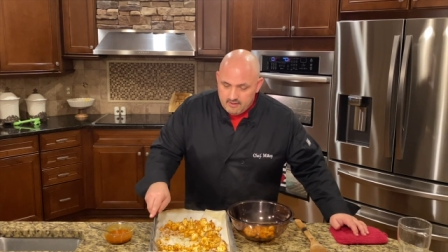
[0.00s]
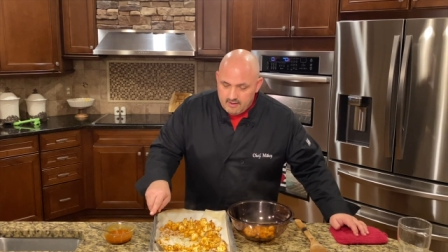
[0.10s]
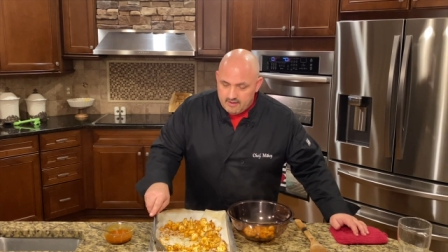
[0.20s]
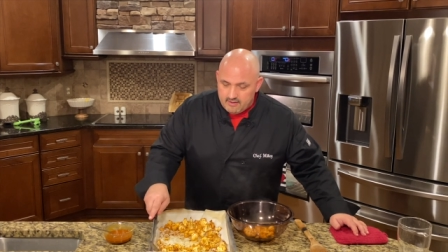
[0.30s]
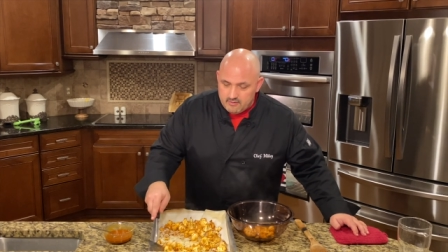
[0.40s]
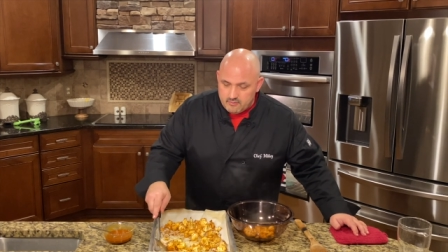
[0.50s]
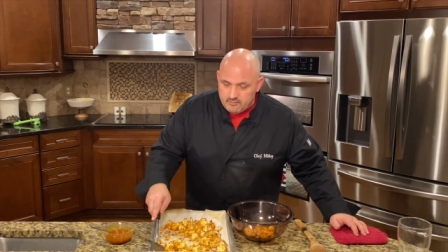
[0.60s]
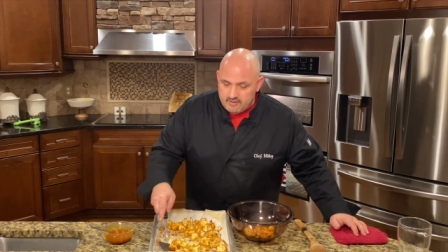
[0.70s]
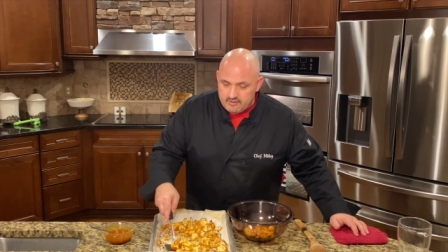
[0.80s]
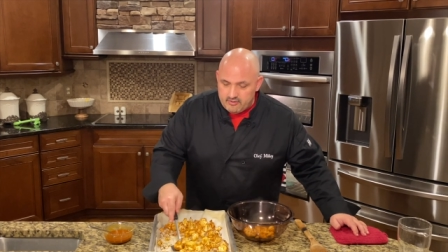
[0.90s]
And here's what we're
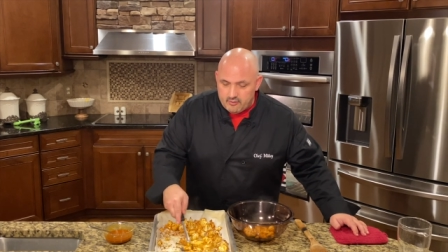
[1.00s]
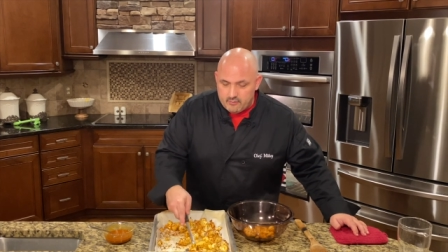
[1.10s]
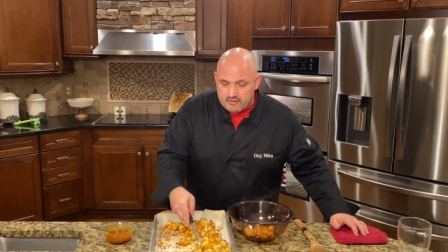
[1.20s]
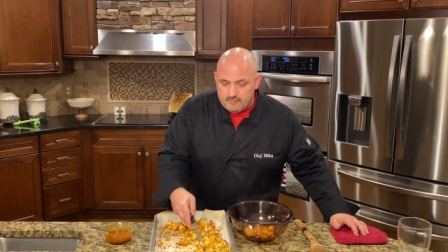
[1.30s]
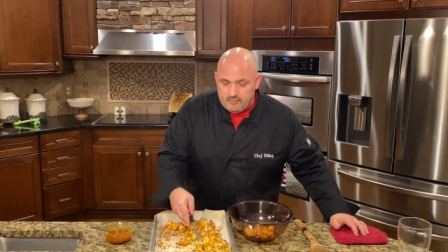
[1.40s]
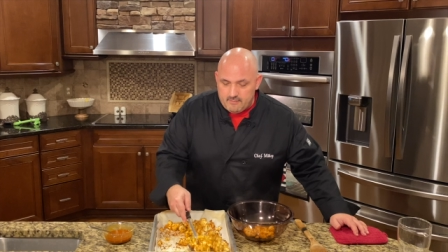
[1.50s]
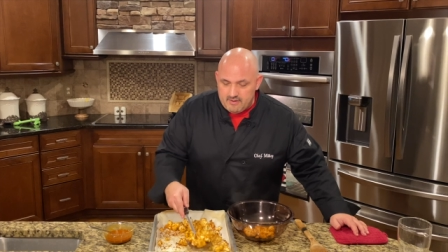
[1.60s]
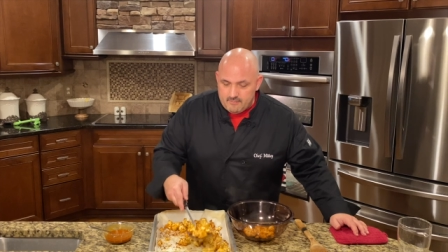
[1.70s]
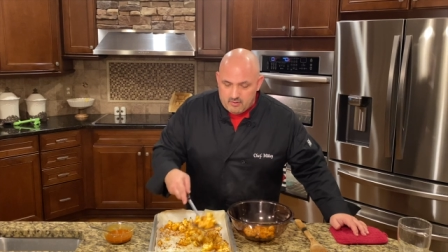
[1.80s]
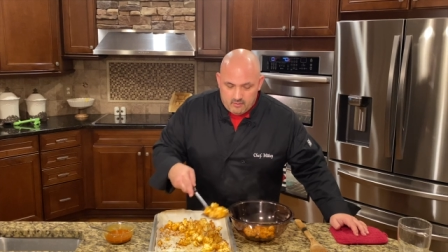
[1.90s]
gonna do. We're gonna put them in
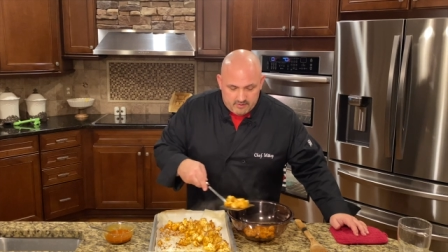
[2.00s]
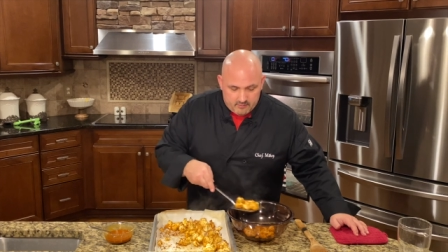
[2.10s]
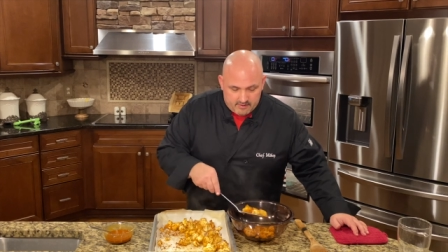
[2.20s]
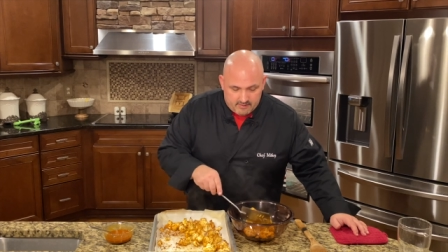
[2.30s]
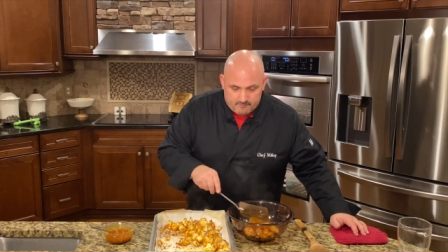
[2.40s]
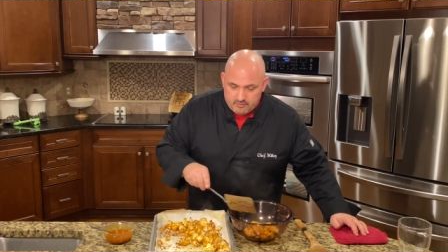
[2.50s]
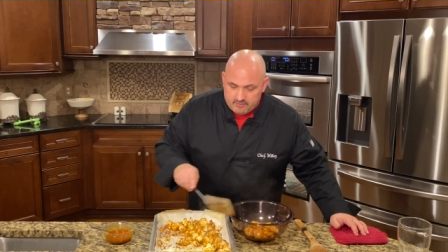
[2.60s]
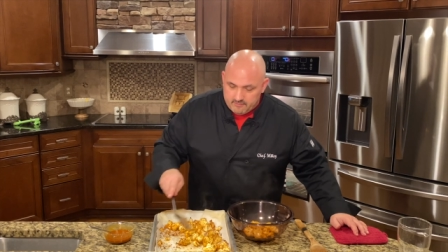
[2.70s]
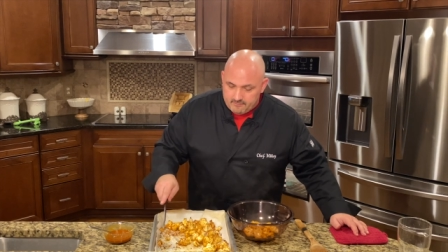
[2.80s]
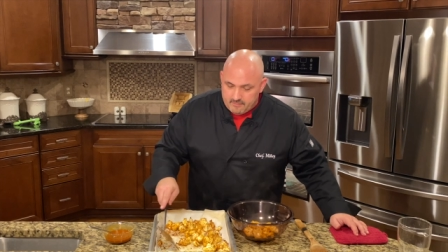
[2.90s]
a the bowl, and then we're gonna put
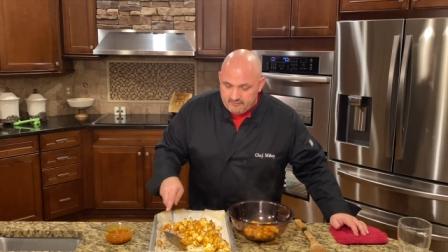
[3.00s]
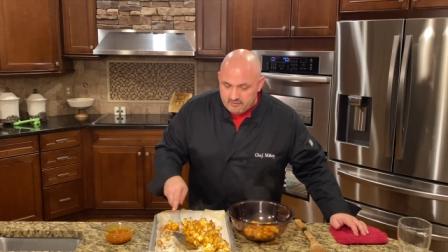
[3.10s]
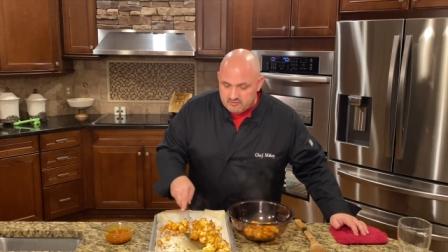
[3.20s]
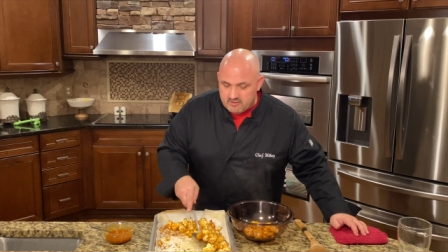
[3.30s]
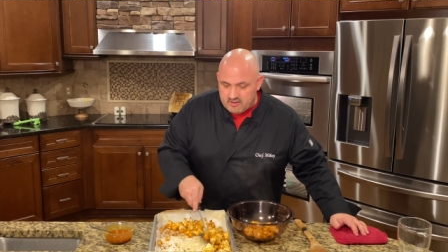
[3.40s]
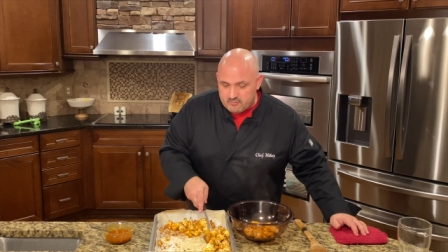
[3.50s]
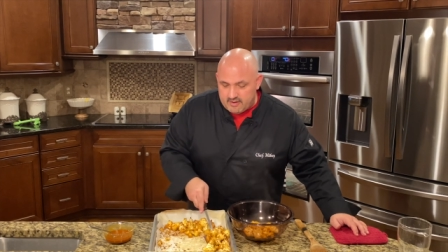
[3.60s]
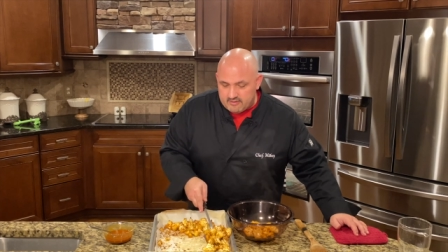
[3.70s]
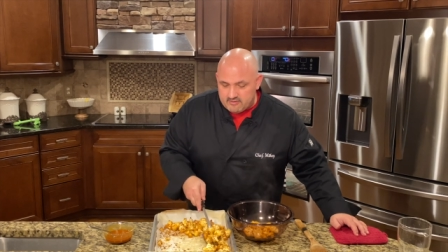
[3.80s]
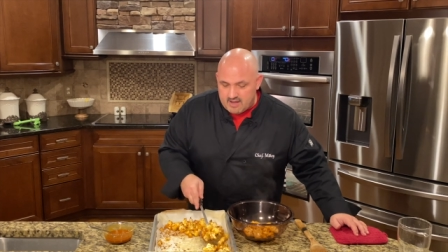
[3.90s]
the buffalo sauce right
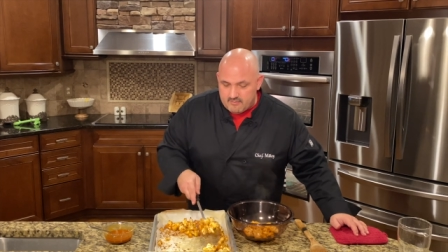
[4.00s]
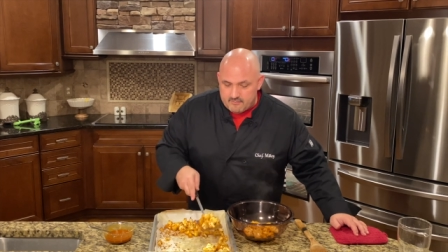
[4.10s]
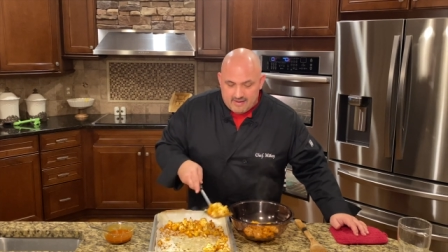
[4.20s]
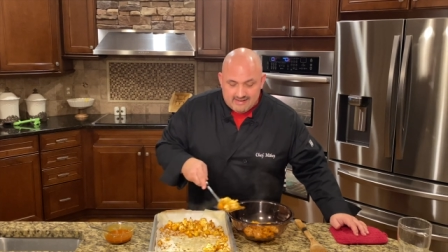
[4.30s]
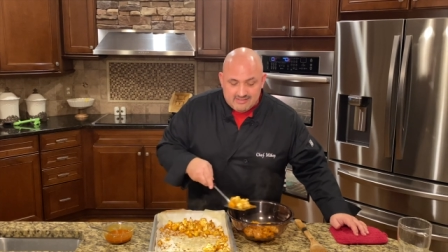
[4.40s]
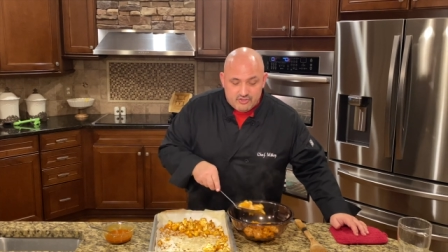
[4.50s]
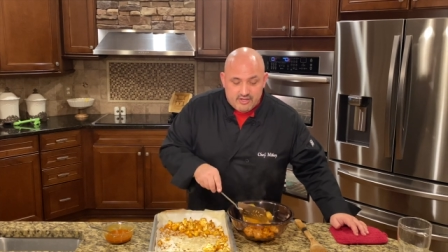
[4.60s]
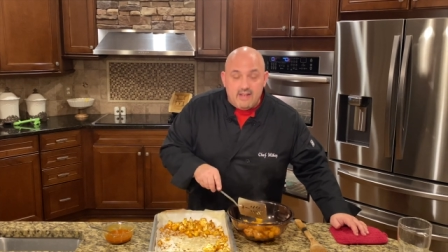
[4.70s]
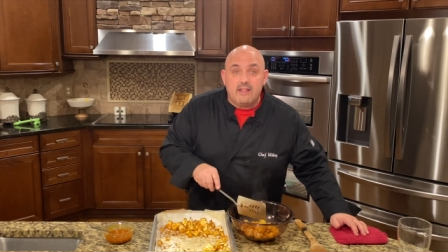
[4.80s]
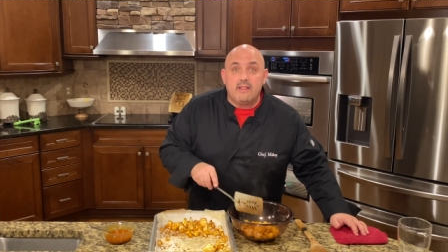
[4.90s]
on top of them and
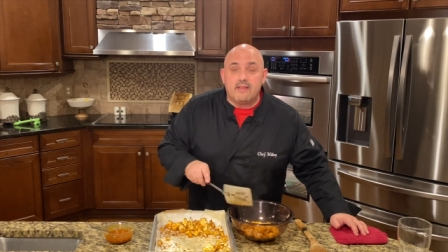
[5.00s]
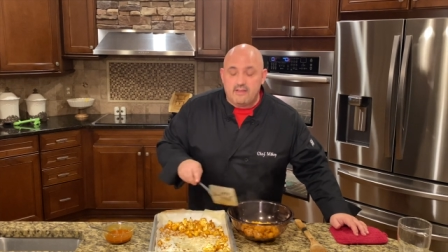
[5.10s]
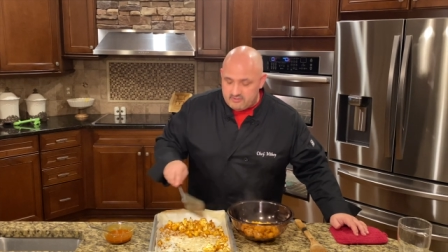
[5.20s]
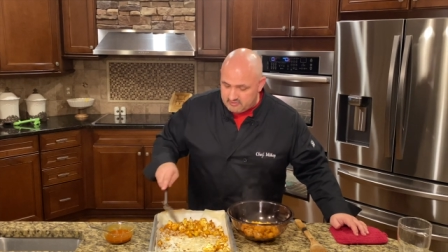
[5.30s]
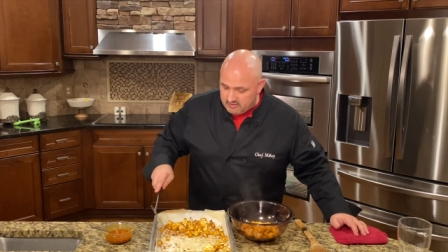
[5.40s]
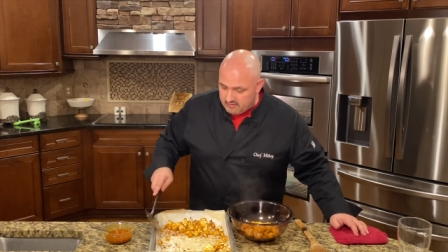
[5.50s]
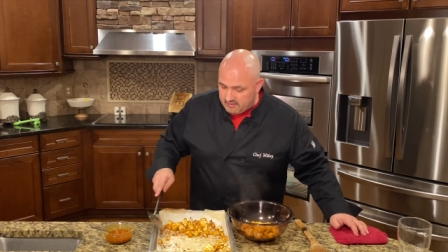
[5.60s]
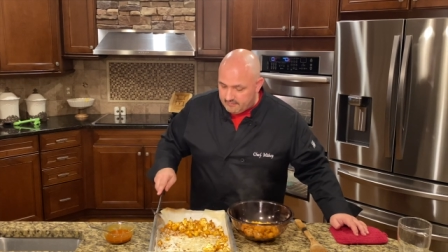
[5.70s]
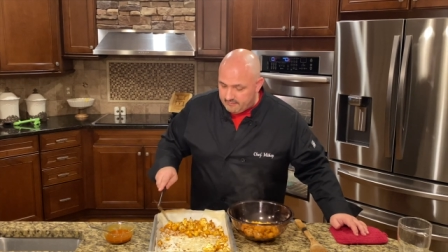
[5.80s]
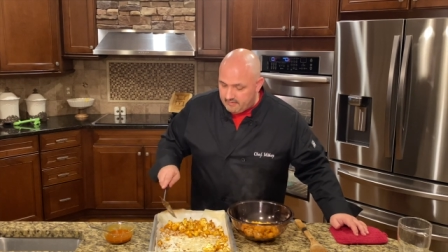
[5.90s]
gently stir them.